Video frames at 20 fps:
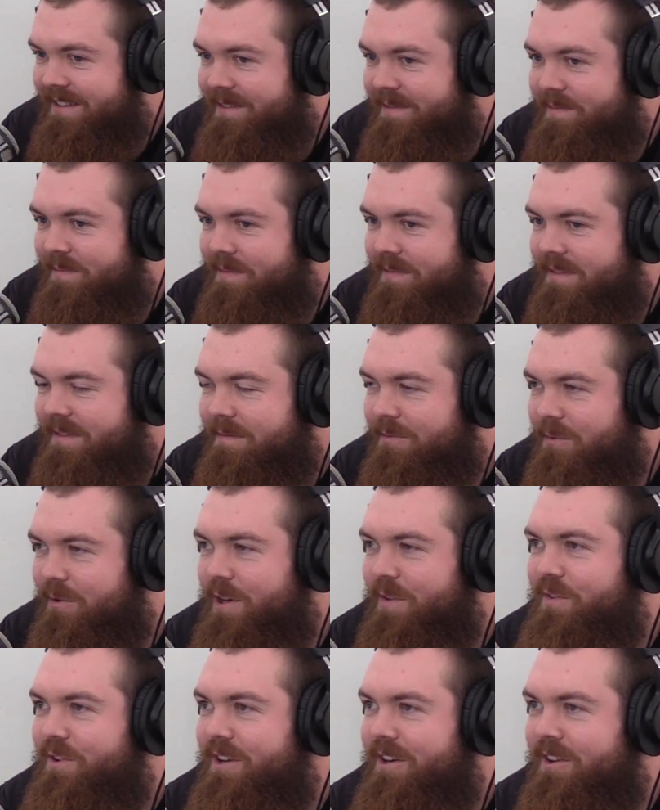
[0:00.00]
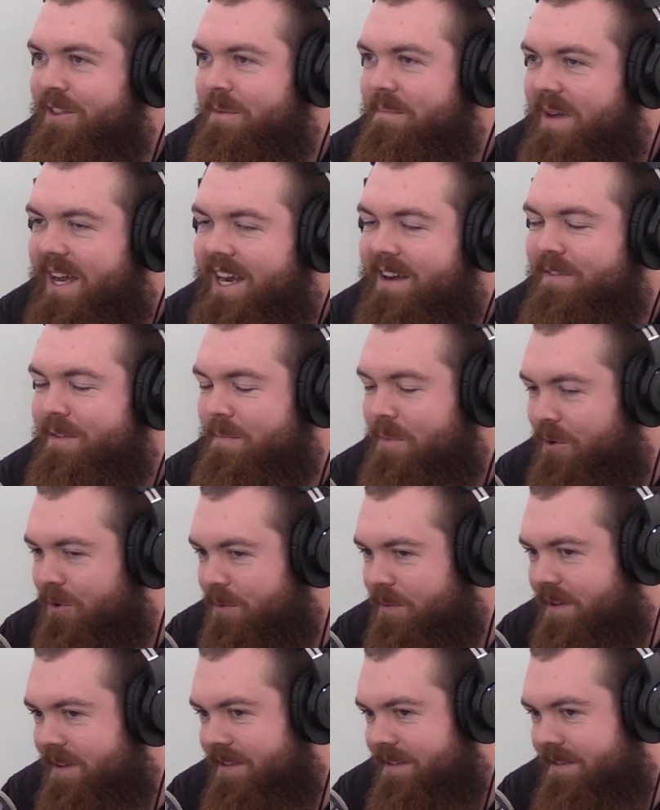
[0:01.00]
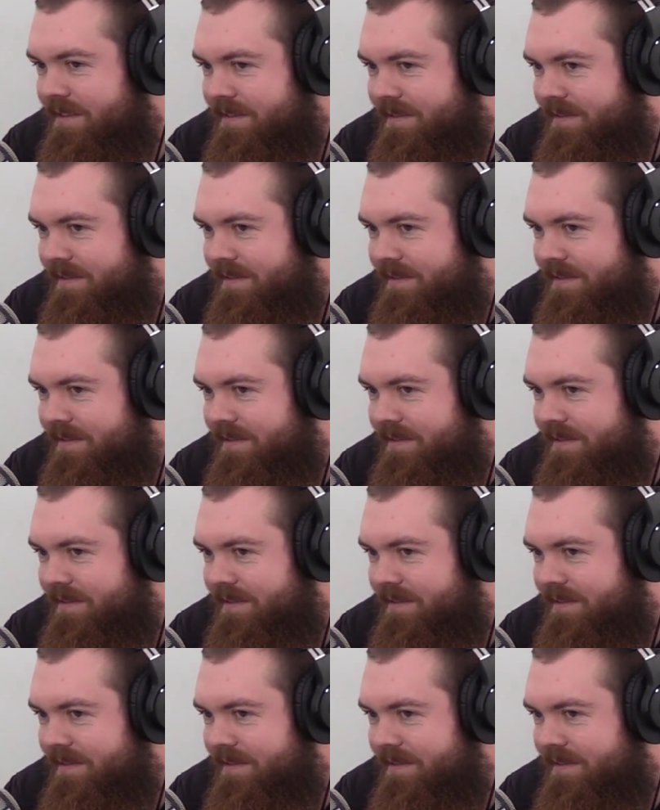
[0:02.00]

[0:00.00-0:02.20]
Yeah. So but what if you get on the back of the polar bear?